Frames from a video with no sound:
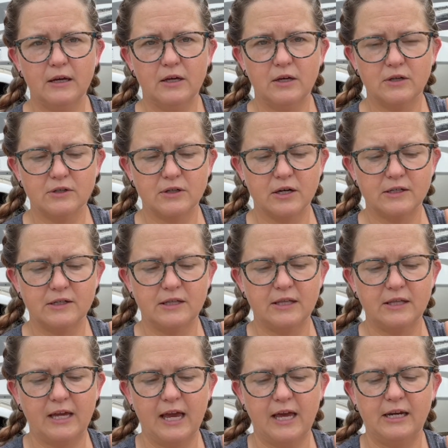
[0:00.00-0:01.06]
You start to see the
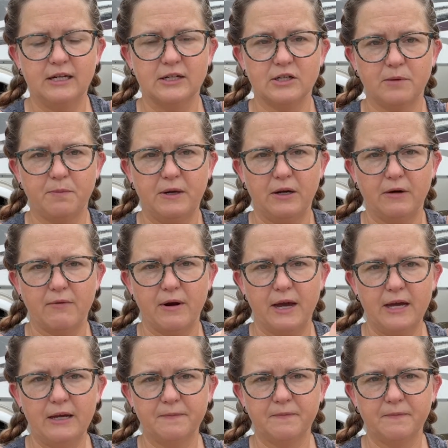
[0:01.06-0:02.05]
candy dish appear, right?